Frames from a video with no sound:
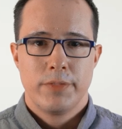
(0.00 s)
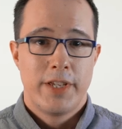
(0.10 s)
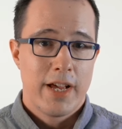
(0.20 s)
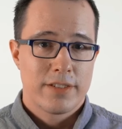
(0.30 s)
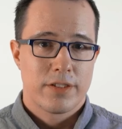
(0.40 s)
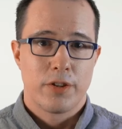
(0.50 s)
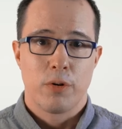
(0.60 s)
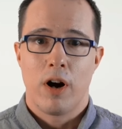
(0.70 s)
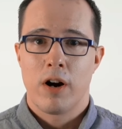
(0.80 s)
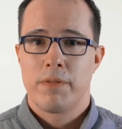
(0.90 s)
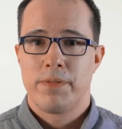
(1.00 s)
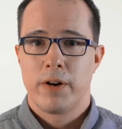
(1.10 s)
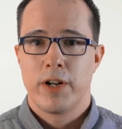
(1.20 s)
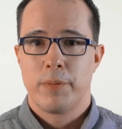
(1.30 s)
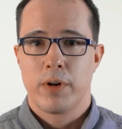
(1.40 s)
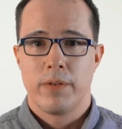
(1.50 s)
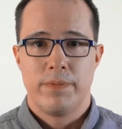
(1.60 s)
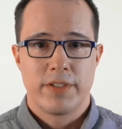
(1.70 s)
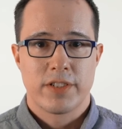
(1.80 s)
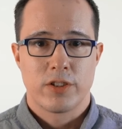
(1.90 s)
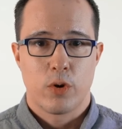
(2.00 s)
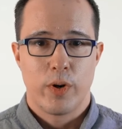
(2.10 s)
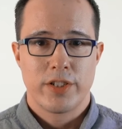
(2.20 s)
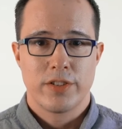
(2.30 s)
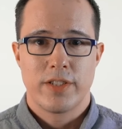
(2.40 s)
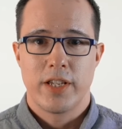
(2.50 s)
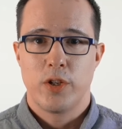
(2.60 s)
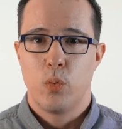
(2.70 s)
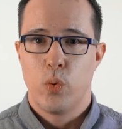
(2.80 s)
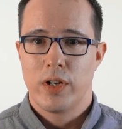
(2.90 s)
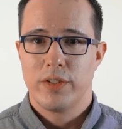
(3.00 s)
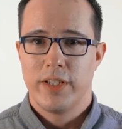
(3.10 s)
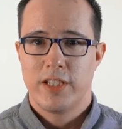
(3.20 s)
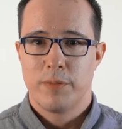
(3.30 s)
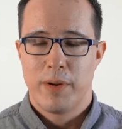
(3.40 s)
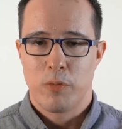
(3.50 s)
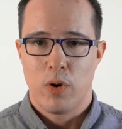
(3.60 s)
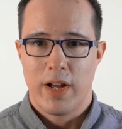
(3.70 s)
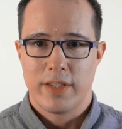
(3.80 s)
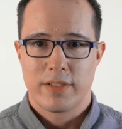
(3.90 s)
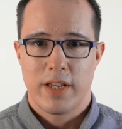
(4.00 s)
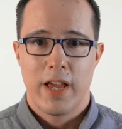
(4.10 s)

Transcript: Yes, there are a fair number of physics equations that you will need to memorize